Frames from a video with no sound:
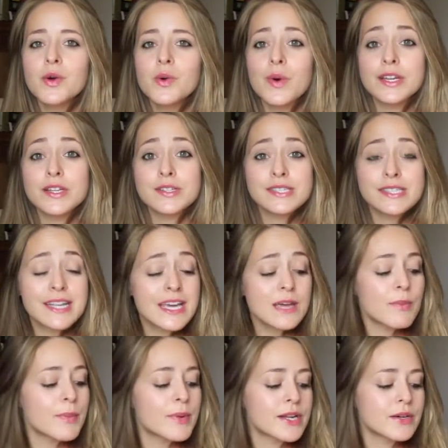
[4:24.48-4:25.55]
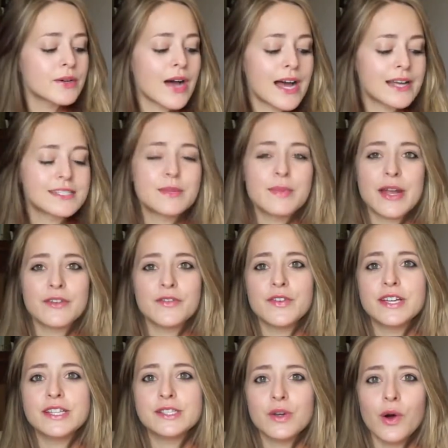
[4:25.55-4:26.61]
when you sleep, but it has the
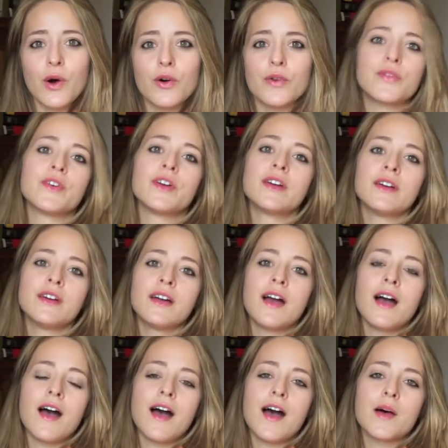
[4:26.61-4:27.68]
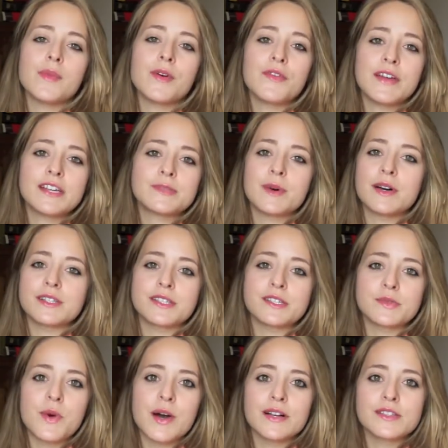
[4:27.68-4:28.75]
benefits of a face mask
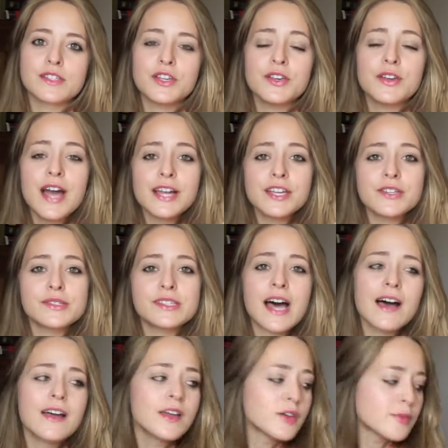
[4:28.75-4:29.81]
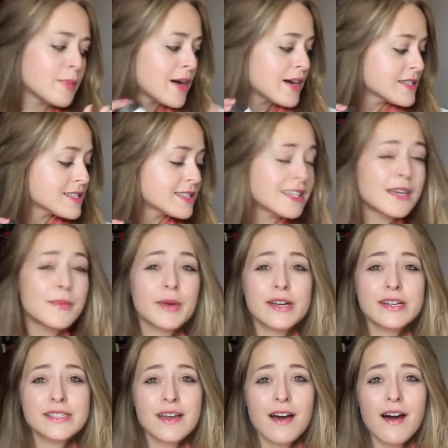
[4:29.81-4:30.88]
as well. So you can use that. Personally,
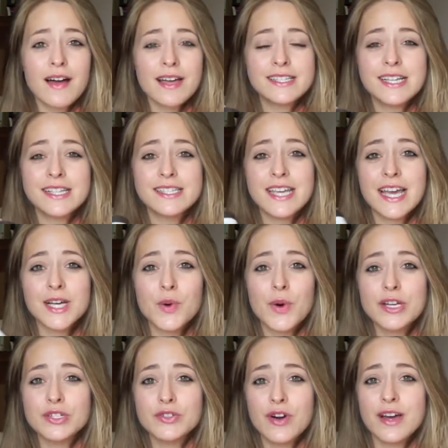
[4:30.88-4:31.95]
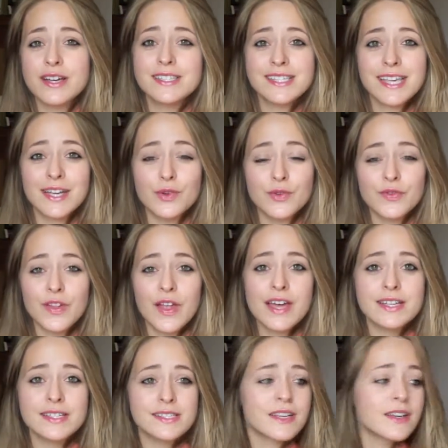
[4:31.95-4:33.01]
because I tend to get quite dry skin on
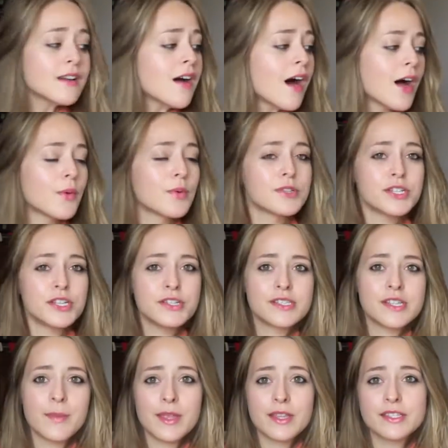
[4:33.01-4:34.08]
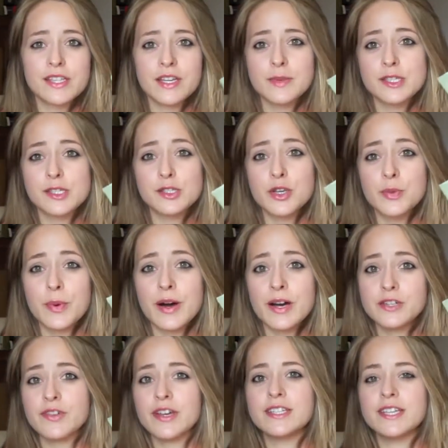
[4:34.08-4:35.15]
flights, I want to use something that's going to be super
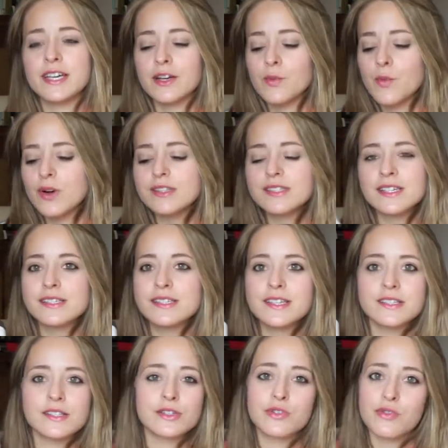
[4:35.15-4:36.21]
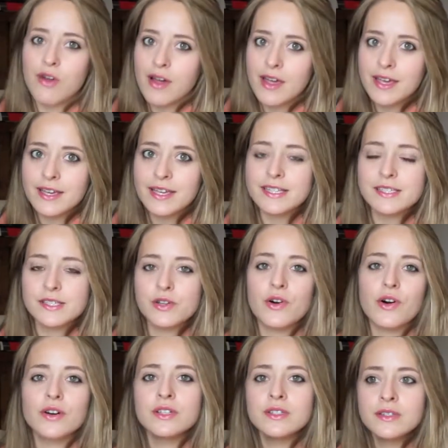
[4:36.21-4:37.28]
hydrating. And whilst this isn't drying, it's
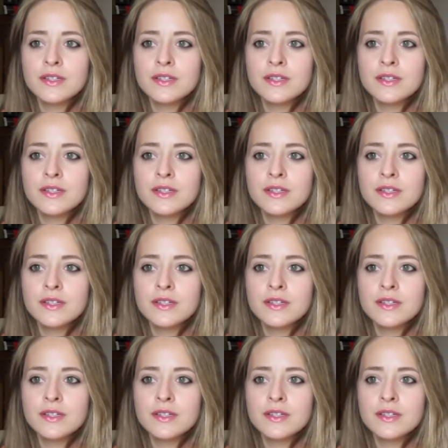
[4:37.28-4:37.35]
not